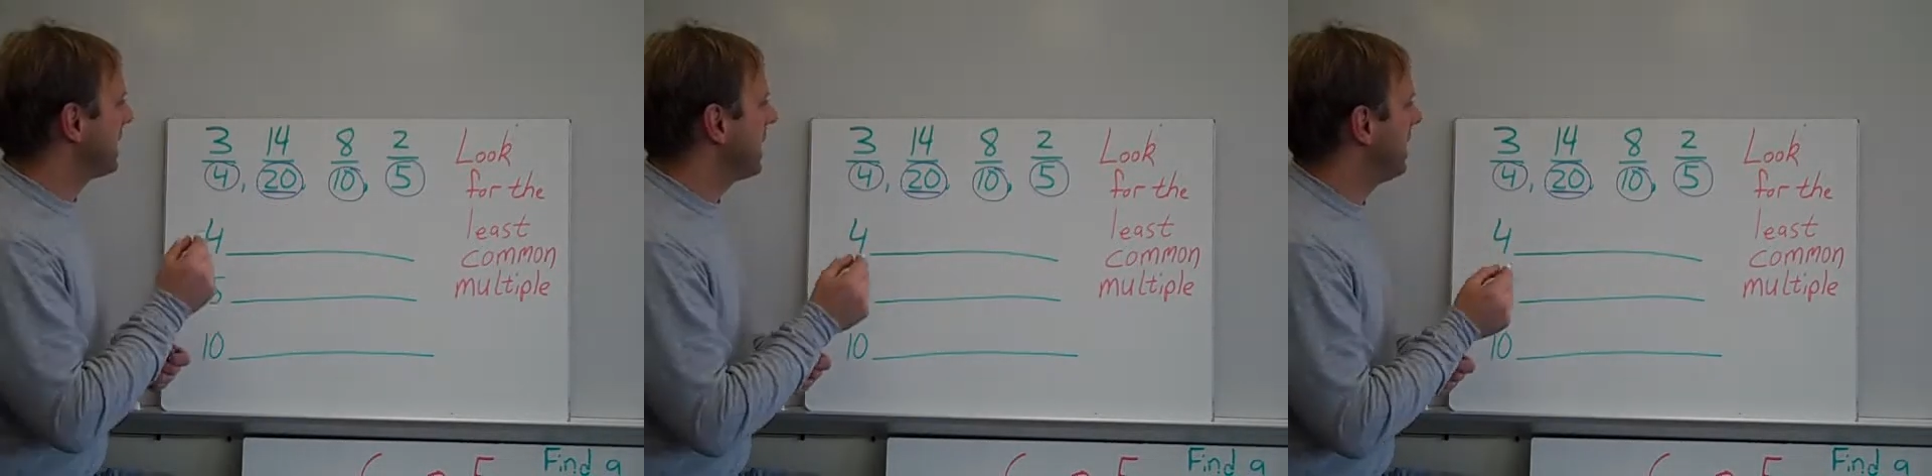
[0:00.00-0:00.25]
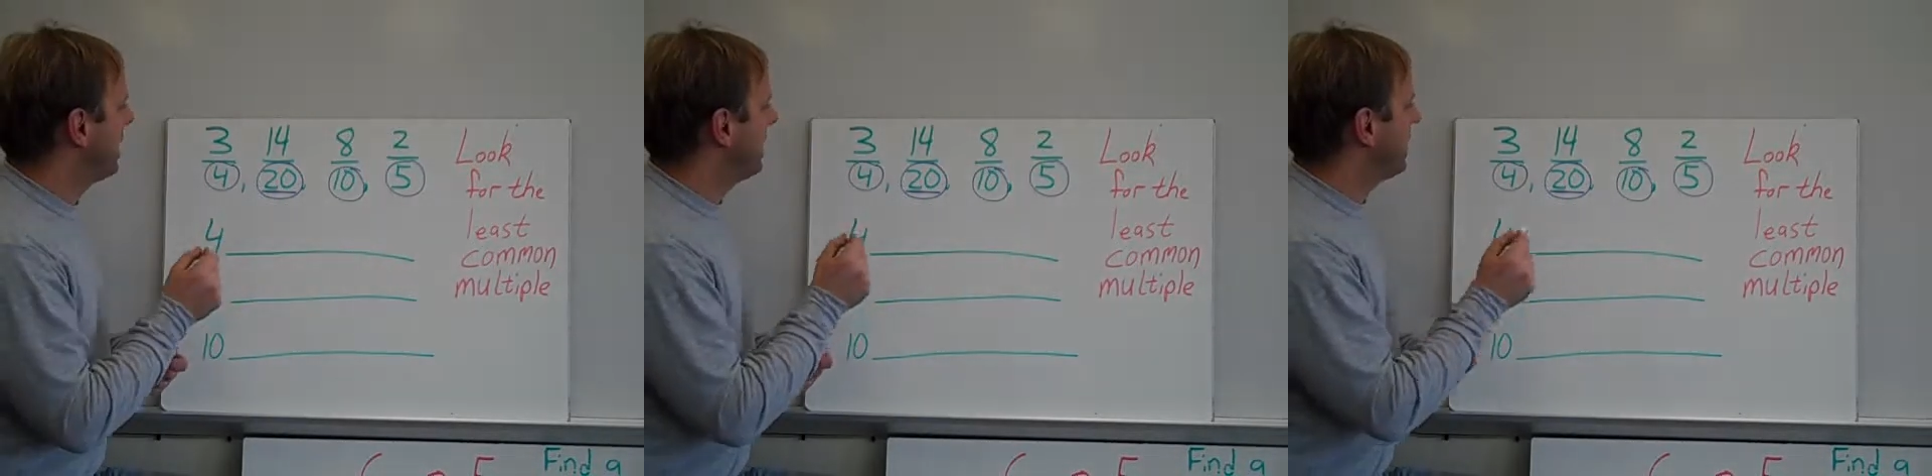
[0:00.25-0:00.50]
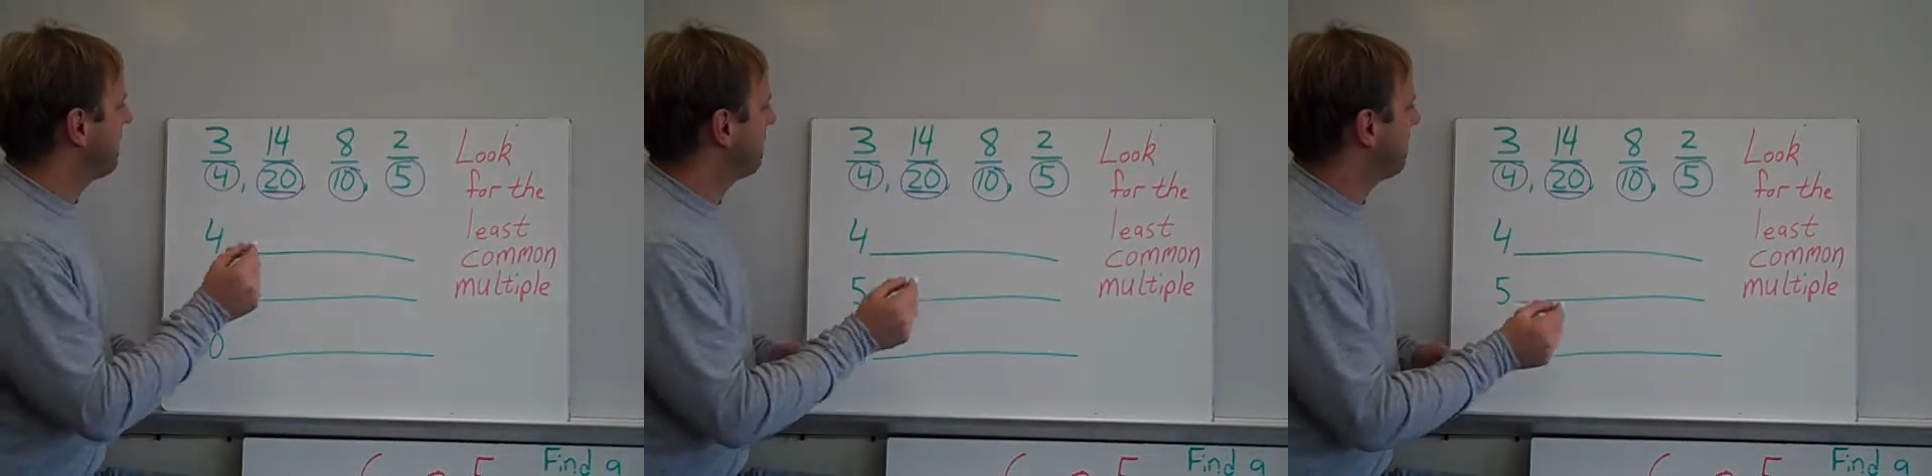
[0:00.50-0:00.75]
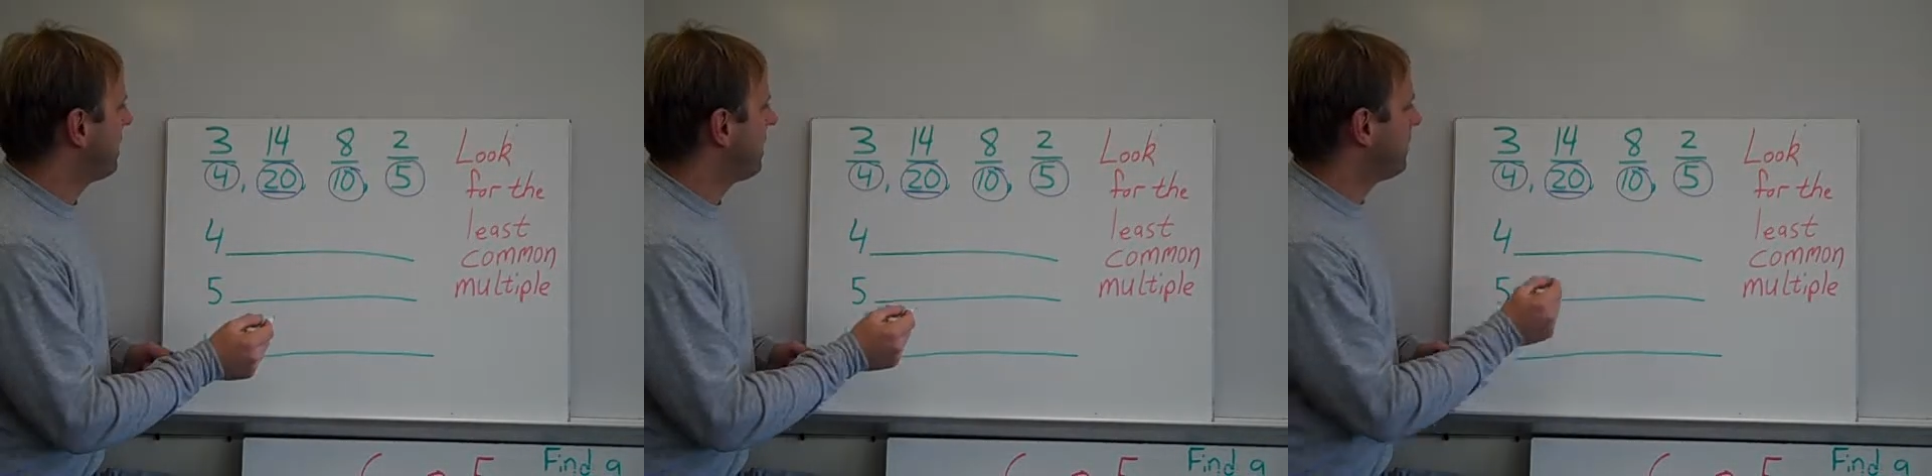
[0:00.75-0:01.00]
can I
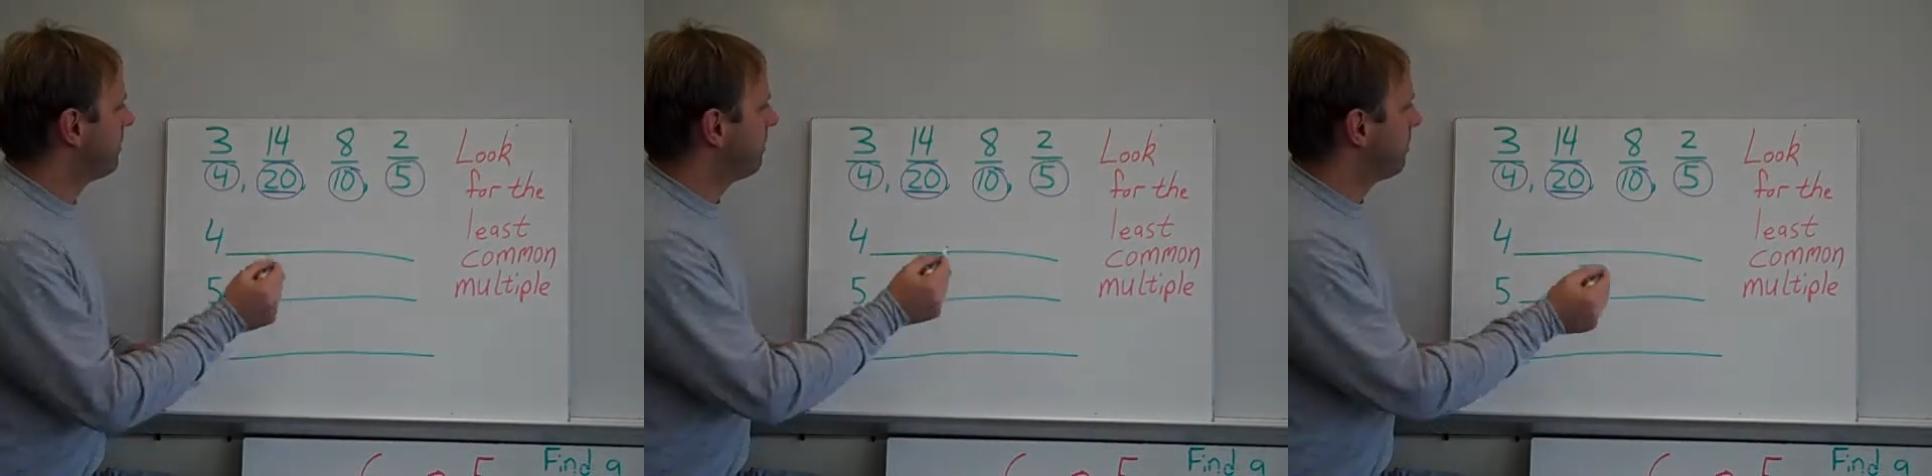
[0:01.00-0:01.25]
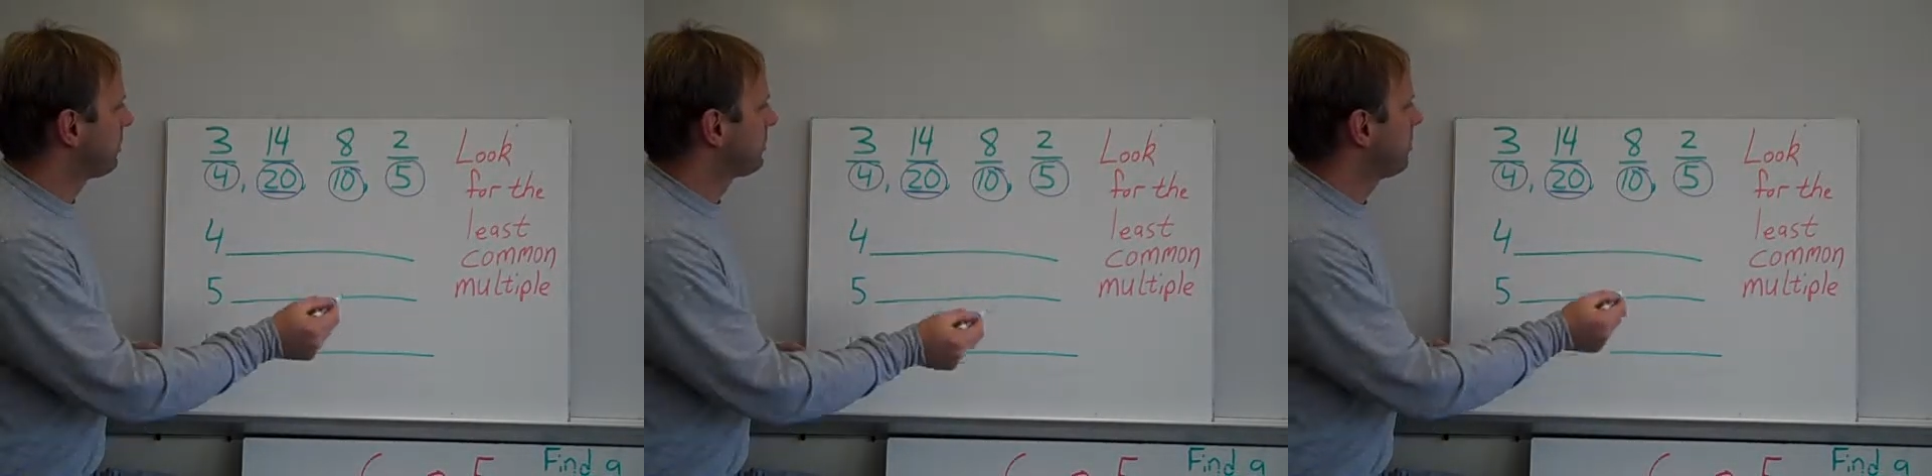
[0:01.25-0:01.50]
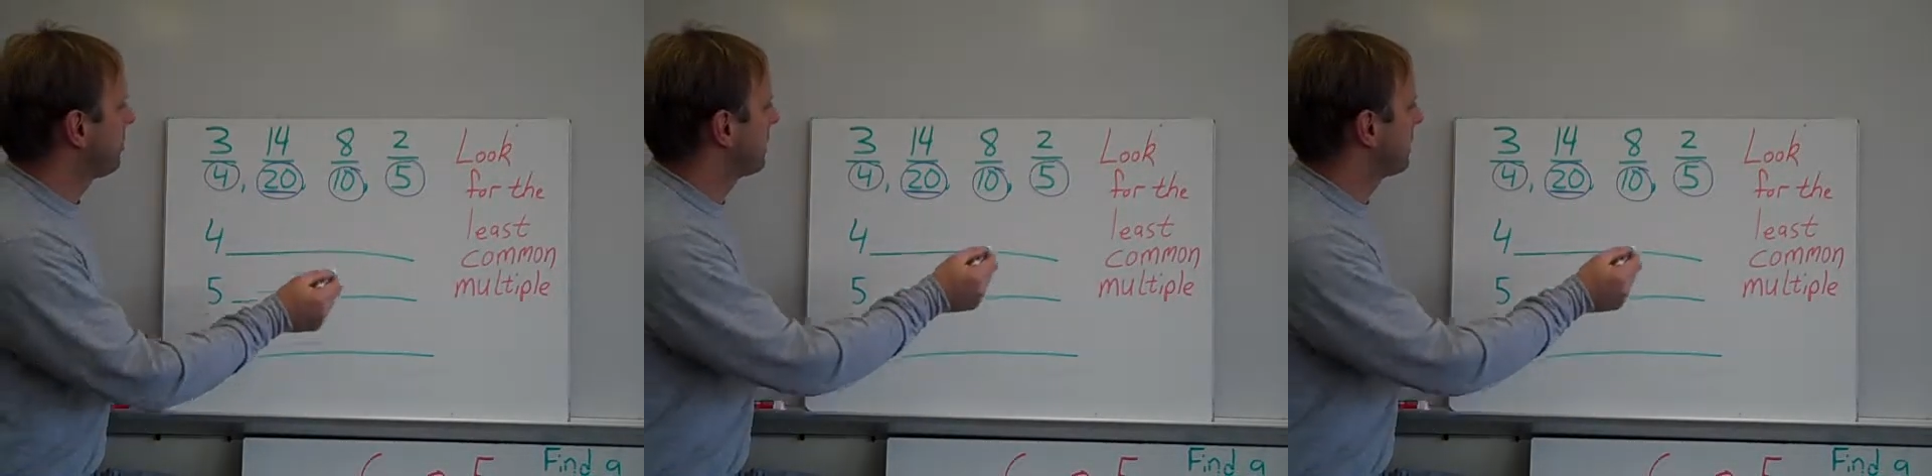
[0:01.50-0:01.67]
find a multiple